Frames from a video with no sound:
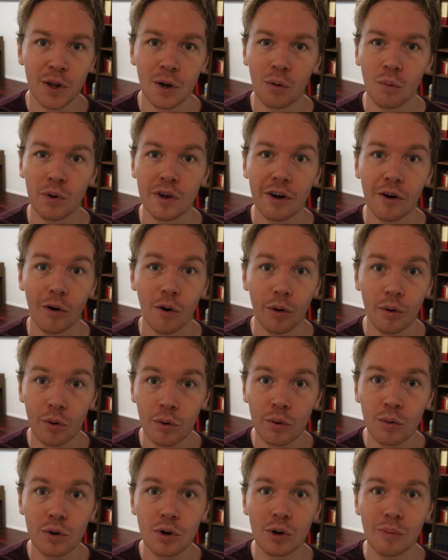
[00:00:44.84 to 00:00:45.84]
We are
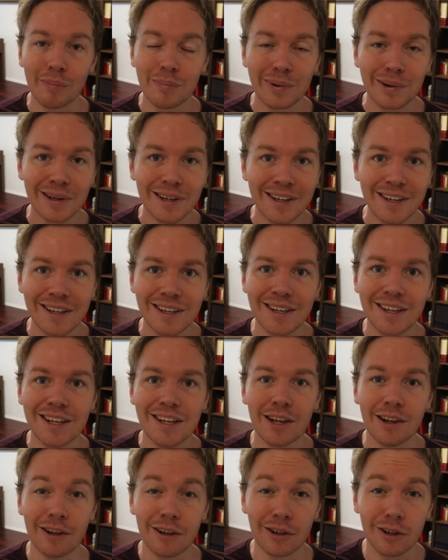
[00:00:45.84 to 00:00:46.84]
all
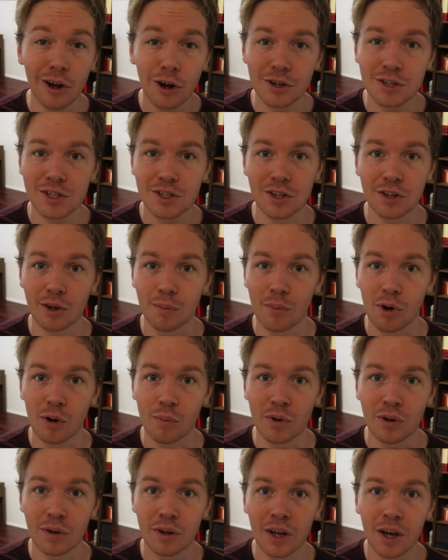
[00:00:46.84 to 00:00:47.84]
completely lost at the
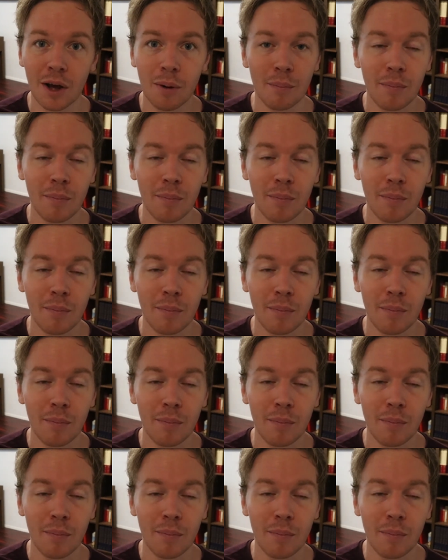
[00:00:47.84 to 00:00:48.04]
moment.